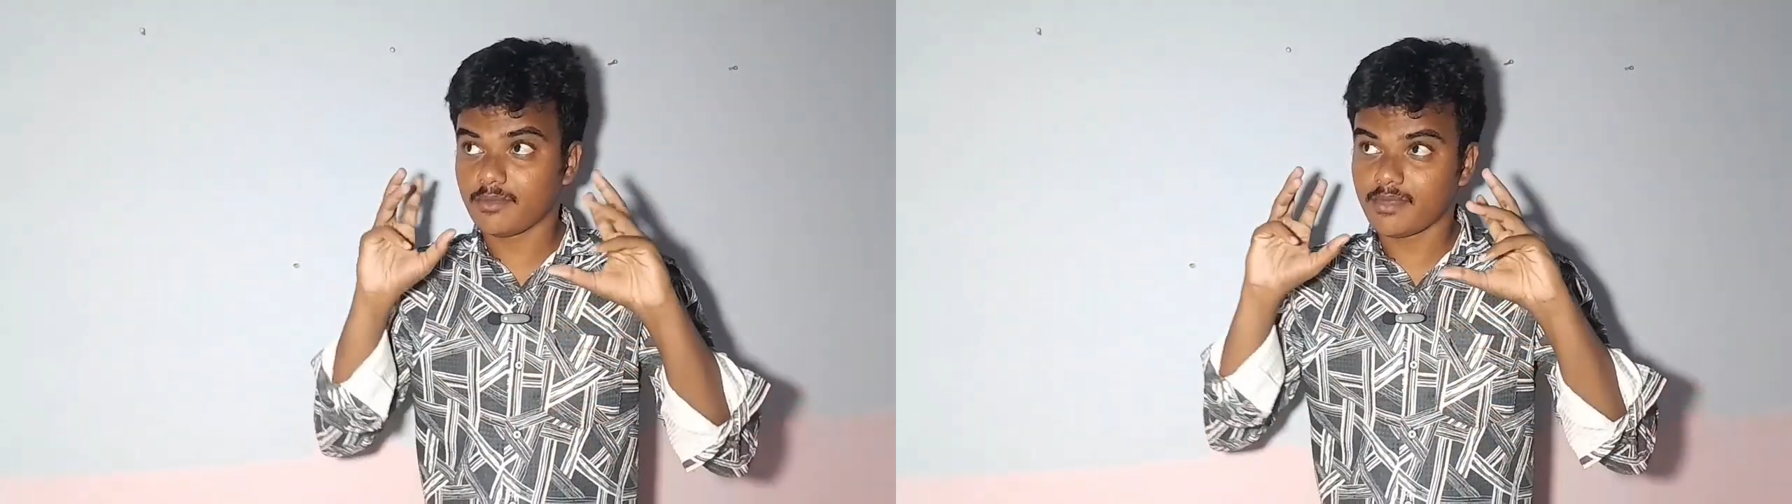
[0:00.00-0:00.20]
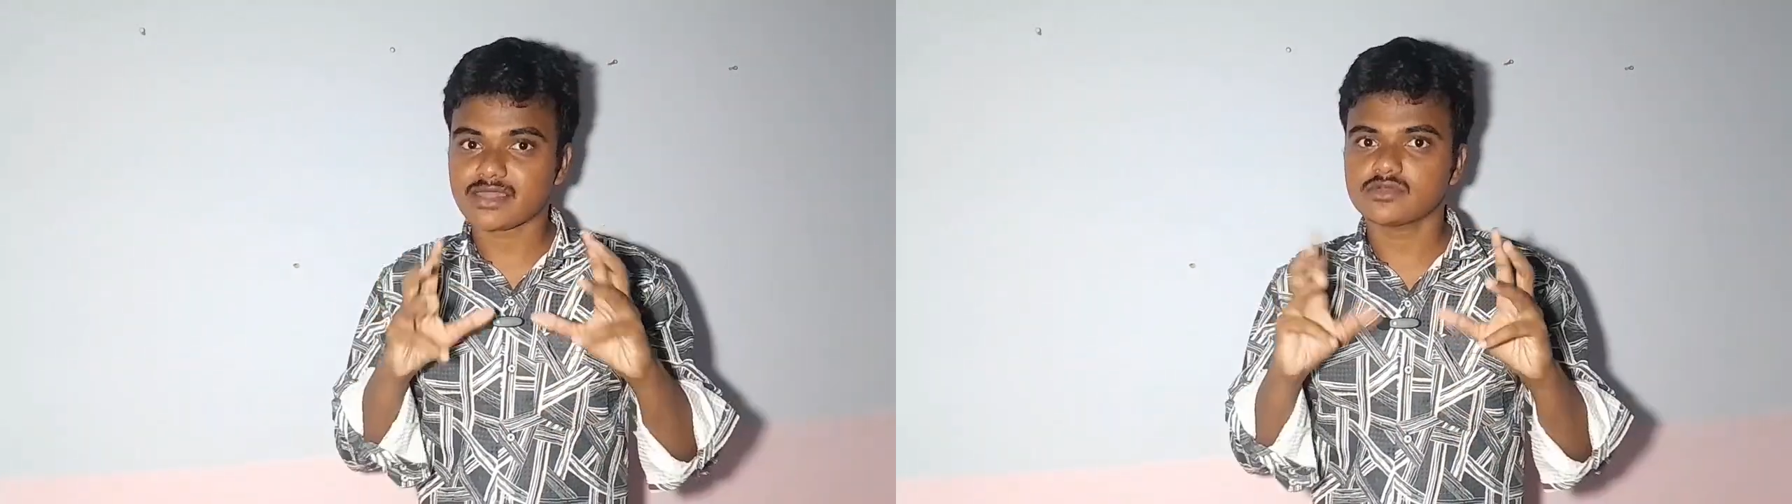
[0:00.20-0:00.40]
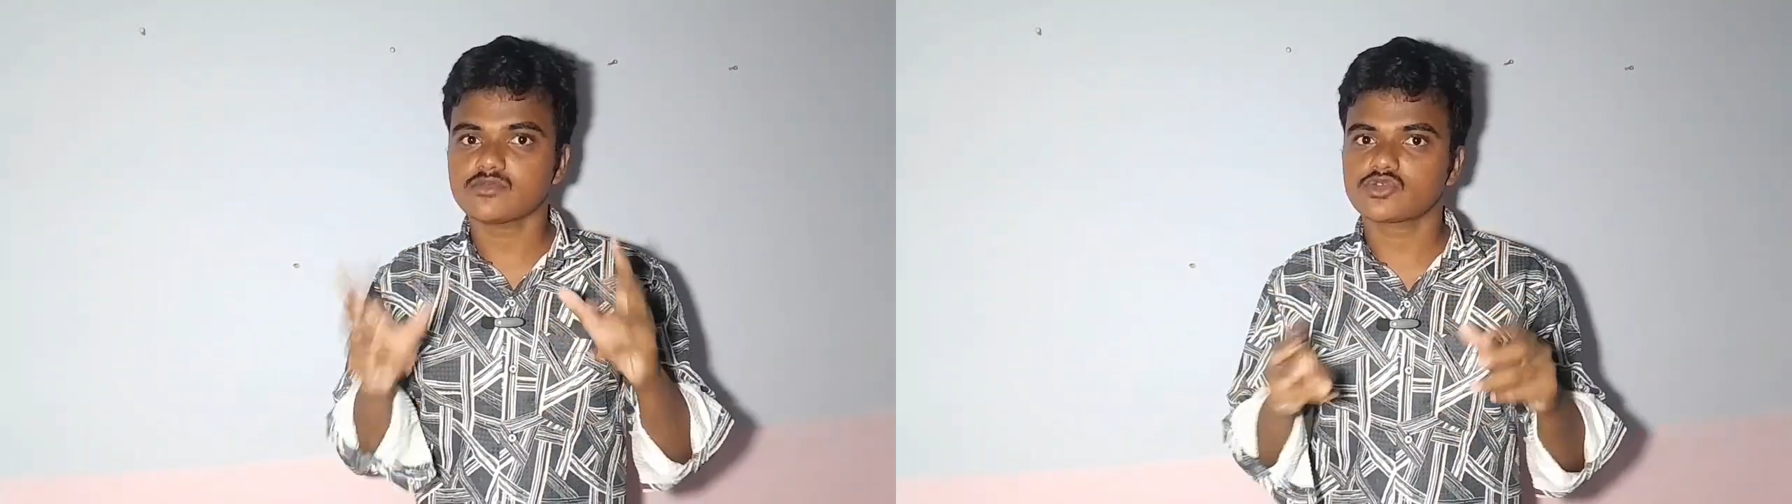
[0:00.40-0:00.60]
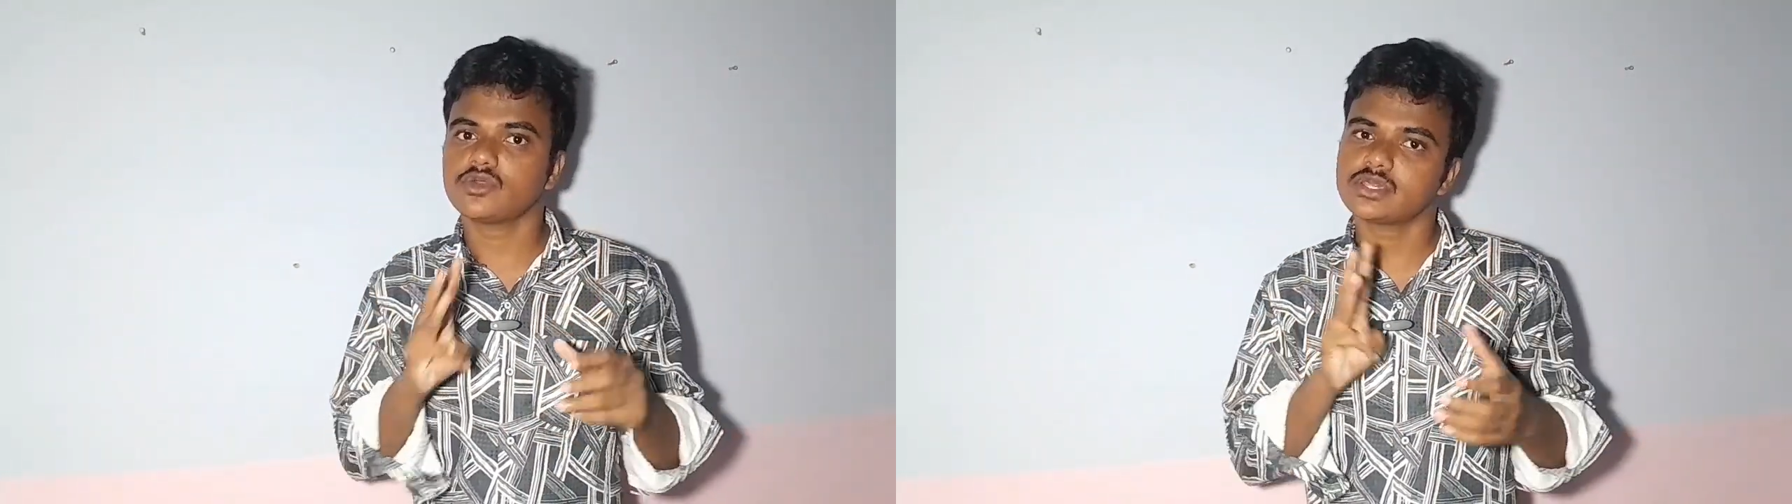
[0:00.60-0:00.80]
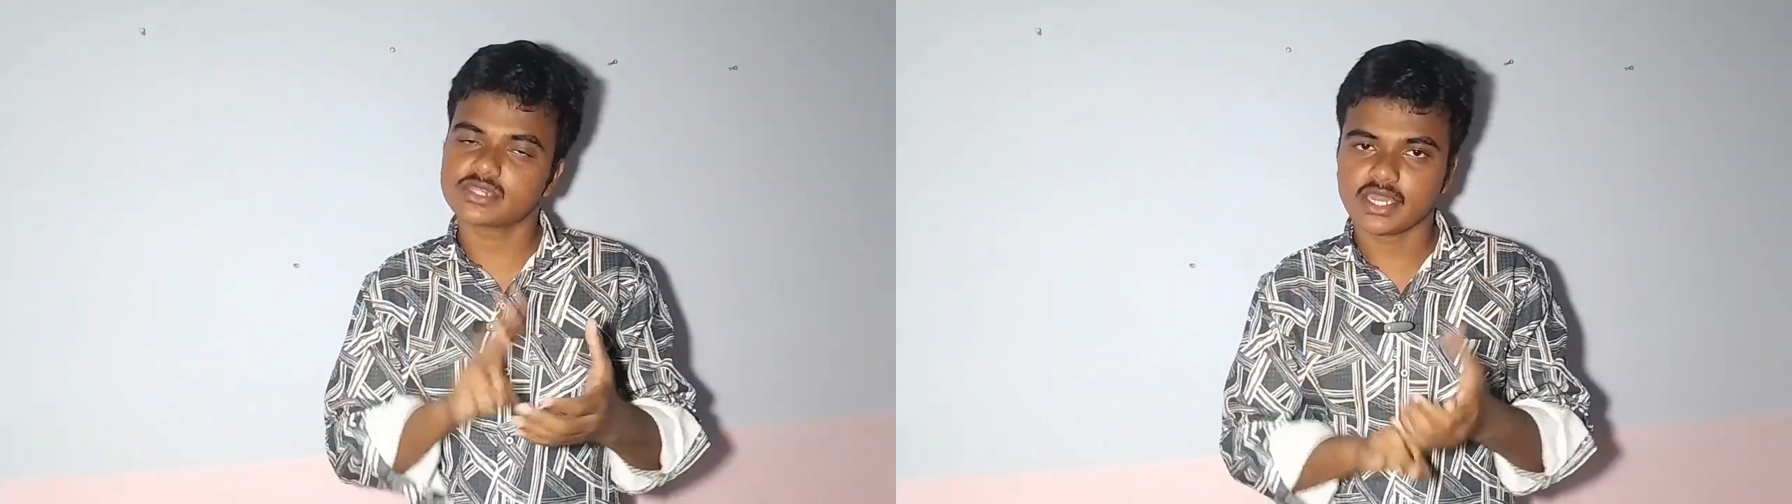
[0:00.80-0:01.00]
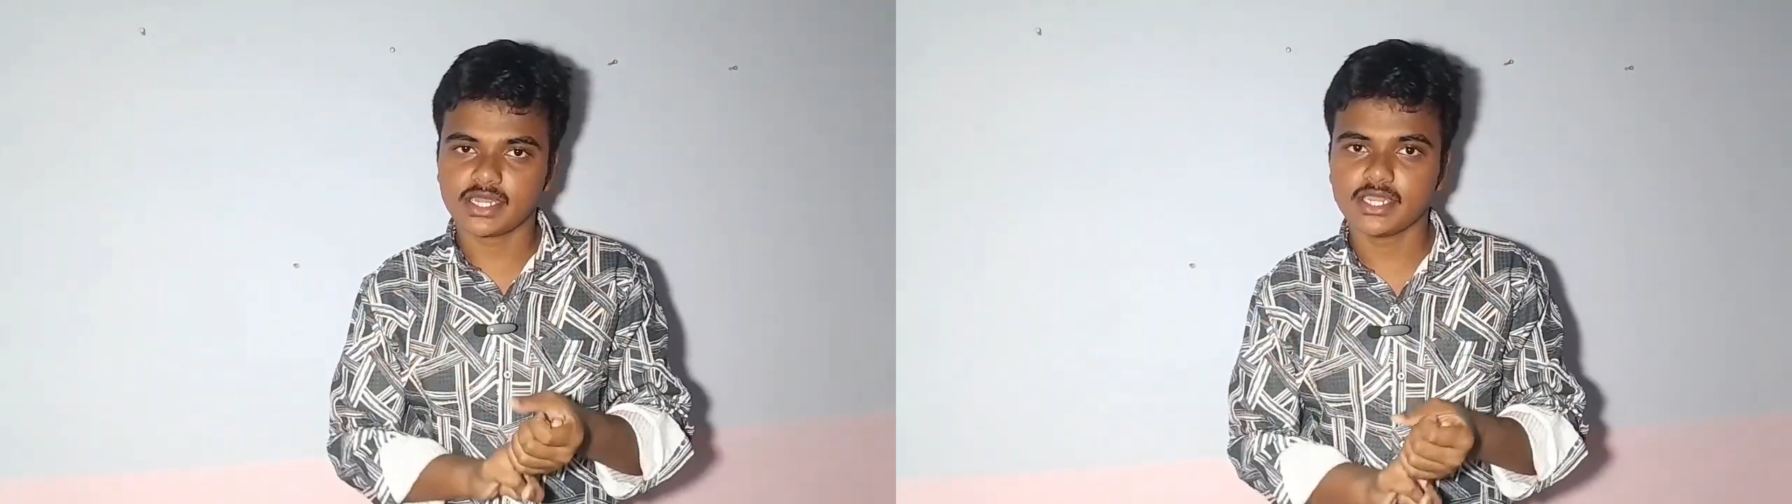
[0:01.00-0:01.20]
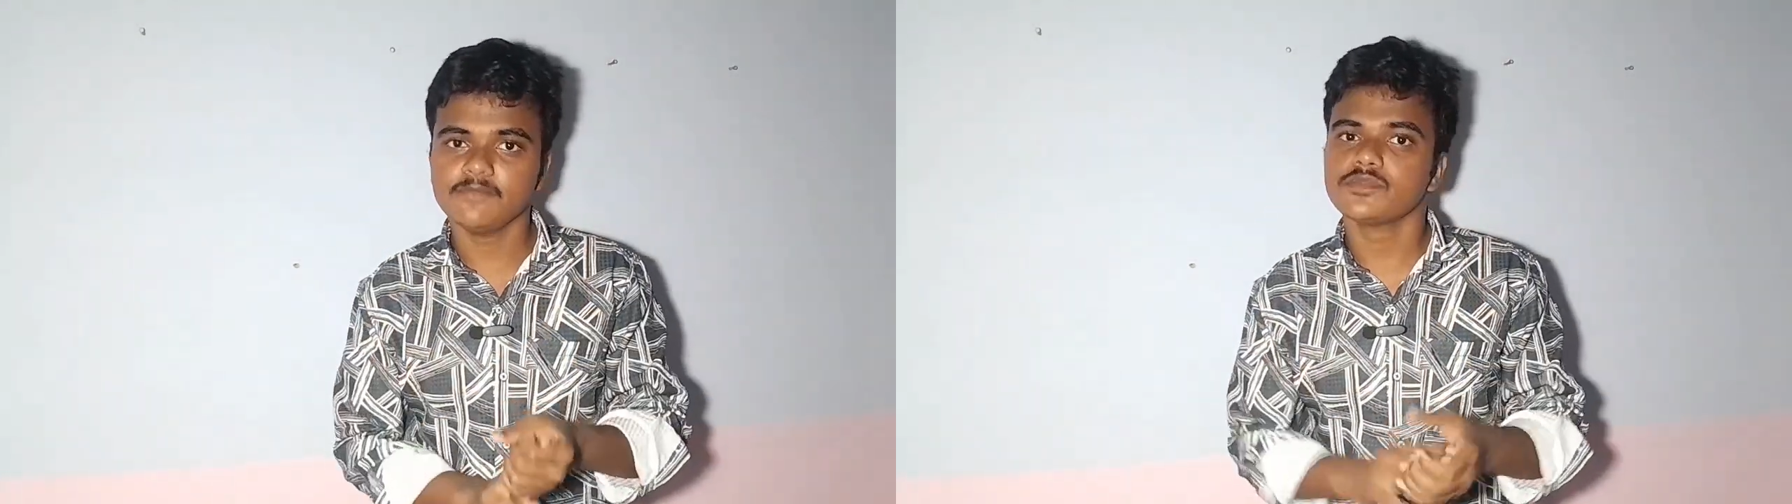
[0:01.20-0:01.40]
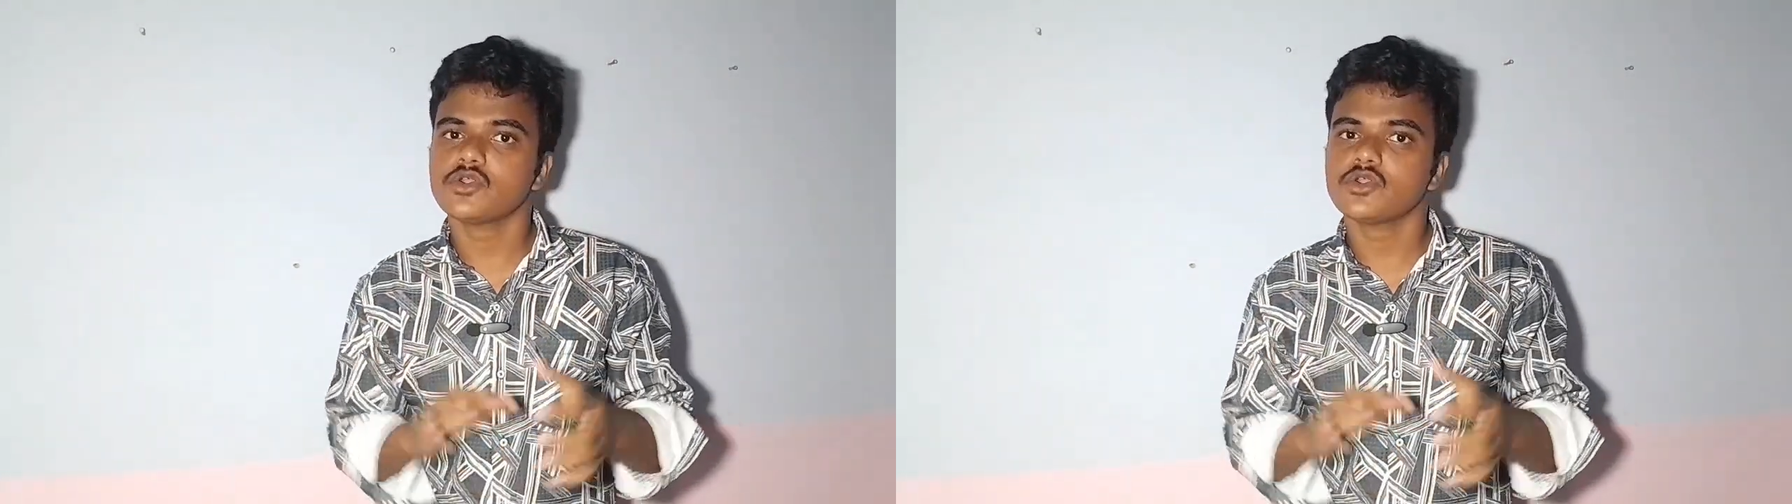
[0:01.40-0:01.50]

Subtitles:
maximum score is 30.